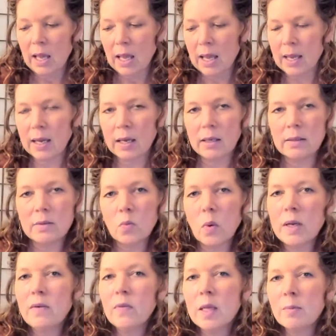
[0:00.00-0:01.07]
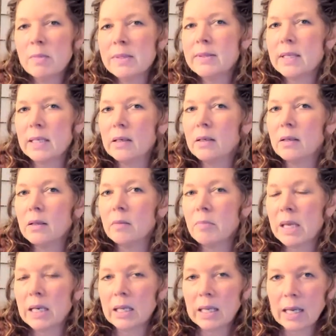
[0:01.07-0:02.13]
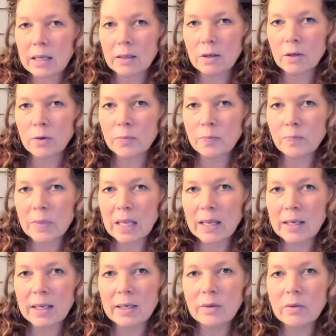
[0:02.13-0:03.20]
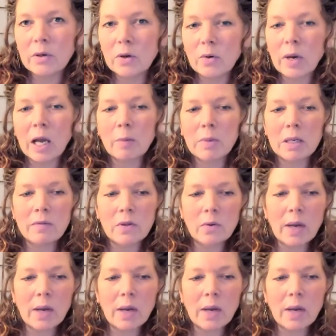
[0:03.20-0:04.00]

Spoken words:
And one of them is Il Menengello. And I don't know how many of you